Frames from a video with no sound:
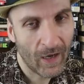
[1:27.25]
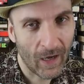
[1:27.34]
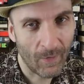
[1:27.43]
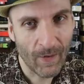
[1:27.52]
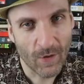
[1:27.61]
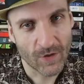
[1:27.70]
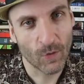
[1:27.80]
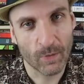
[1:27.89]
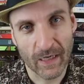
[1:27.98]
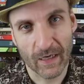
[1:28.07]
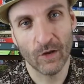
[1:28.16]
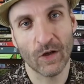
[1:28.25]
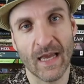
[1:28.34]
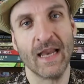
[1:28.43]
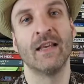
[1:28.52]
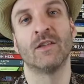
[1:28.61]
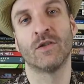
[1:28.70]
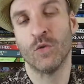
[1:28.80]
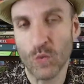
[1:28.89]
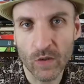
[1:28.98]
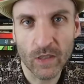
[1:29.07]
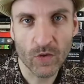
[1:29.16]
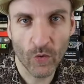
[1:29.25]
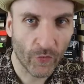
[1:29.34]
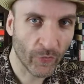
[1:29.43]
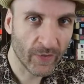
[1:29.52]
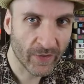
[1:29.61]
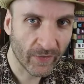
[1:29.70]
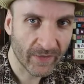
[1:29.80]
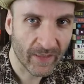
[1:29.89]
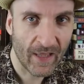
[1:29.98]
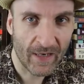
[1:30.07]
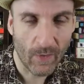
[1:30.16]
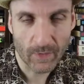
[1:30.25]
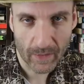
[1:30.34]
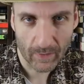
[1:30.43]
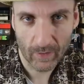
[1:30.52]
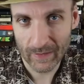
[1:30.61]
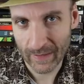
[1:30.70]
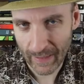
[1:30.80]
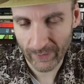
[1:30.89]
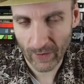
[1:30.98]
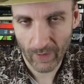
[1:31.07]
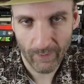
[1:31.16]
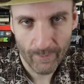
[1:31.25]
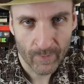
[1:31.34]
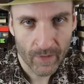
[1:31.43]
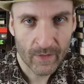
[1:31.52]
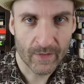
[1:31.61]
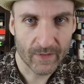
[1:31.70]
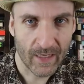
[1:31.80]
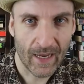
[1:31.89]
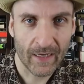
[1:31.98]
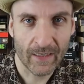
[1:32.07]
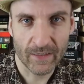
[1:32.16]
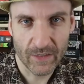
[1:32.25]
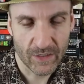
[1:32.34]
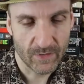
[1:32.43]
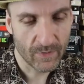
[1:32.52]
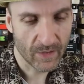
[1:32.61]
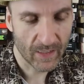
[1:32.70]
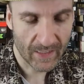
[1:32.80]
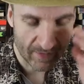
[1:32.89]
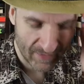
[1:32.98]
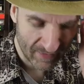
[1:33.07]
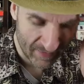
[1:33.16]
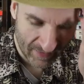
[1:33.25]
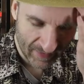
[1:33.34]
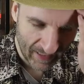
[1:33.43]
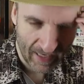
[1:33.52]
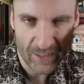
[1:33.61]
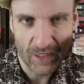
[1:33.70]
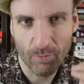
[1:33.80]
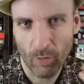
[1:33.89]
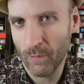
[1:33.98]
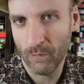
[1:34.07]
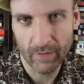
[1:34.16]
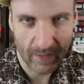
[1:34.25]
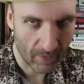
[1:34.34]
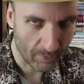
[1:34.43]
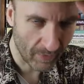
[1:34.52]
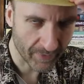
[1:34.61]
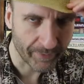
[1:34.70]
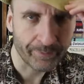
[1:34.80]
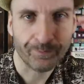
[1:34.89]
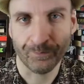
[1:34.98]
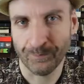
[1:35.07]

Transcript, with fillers: and so we're taking a look at his Sword and Sorcery series, and now we're taking a look at the guest of Dzinganji, probably is how you pronounce it,